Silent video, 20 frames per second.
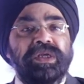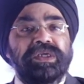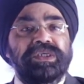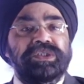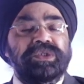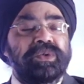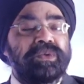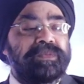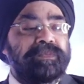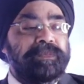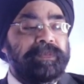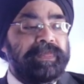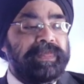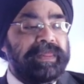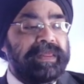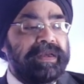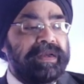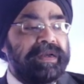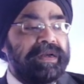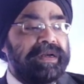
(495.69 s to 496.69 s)
So
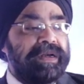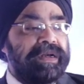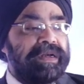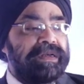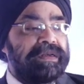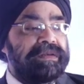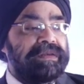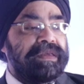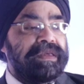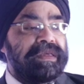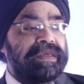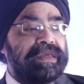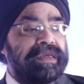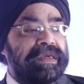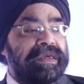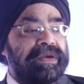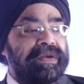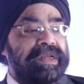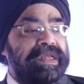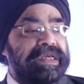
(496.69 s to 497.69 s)

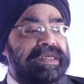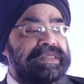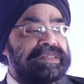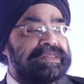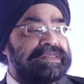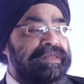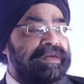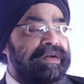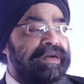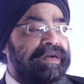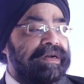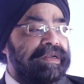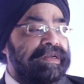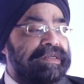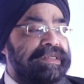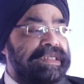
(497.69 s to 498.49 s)
here is the